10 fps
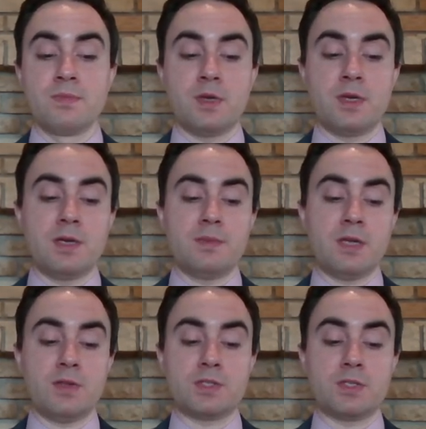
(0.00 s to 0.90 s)
Now
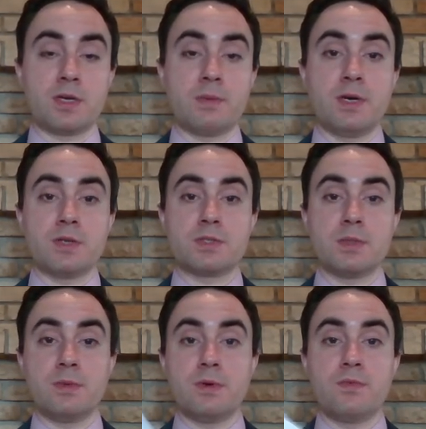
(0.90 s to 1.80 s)
let's talk about
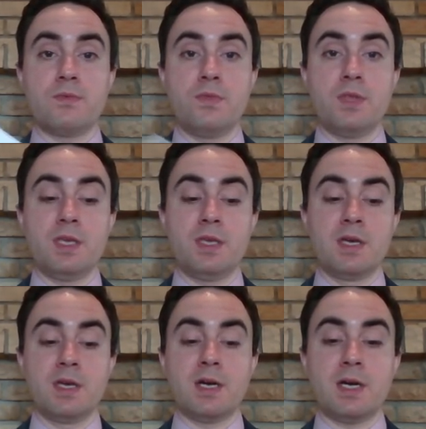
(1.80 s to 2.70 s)
some of the
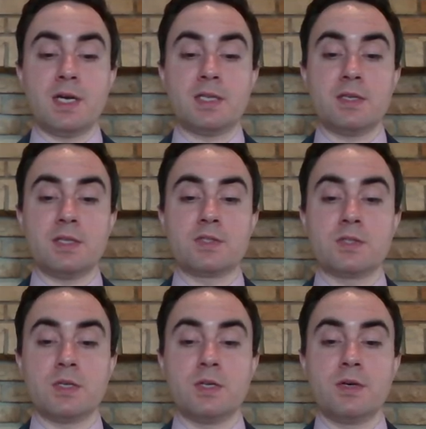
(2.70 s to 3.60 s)
highlights
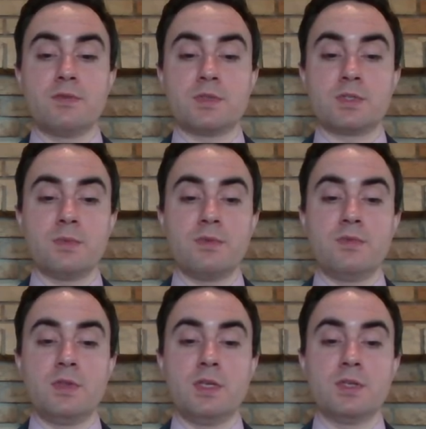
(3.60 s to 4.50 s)
of some of
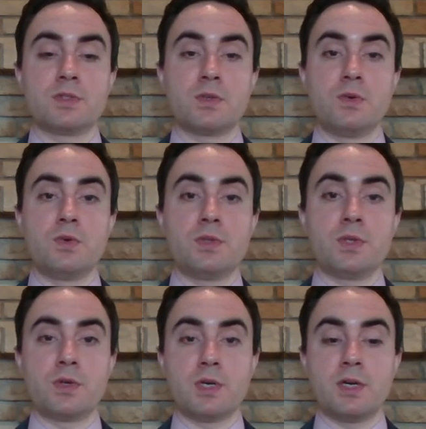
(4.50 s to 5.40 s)
these
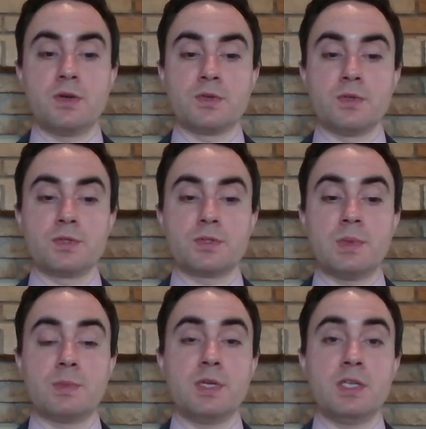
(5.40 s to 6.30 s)
earlier articles.
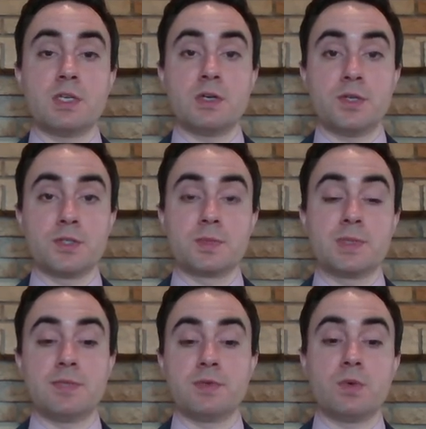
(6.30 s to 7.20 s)
Remember, each article is a
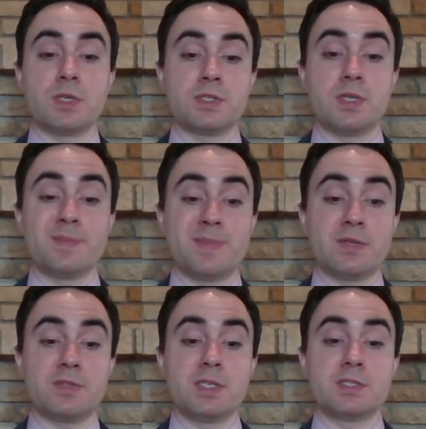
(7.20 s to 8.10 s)
specific question
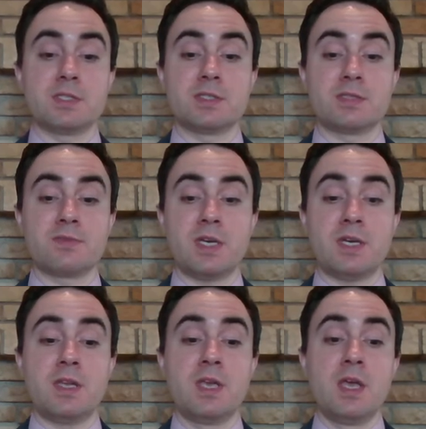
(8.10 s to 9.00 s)
about the existence of
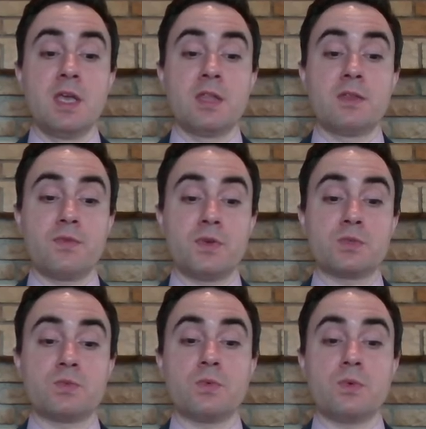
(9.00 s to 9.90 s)
God. The first
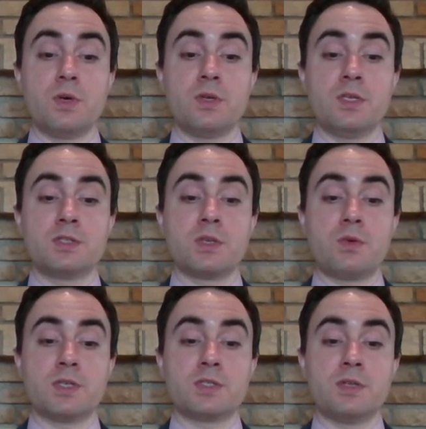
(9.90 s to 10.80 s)
one is the
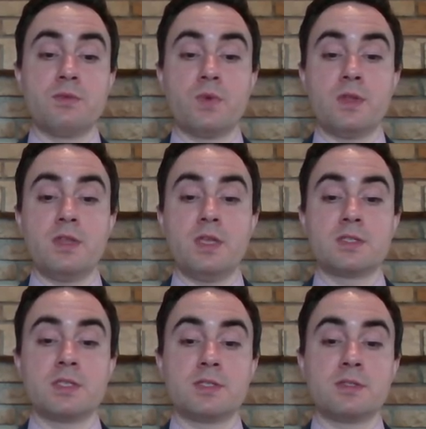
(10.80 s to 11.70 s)
question of whether the
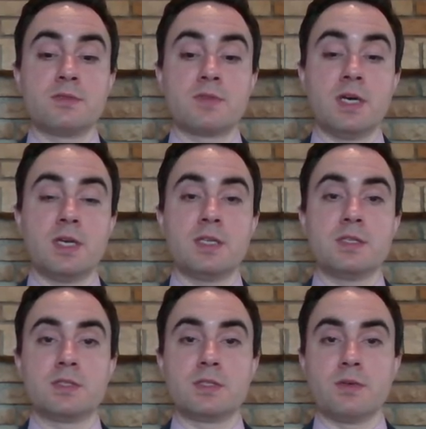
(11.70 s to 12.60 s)
existence of God
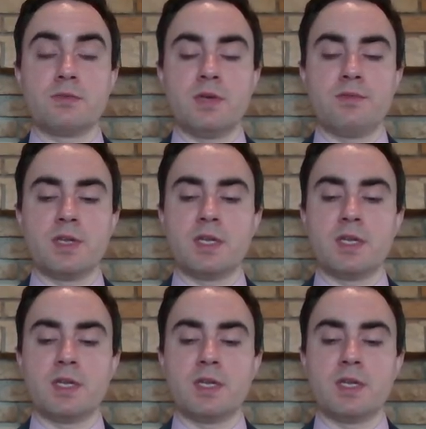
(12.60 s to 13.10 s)
is self-evident.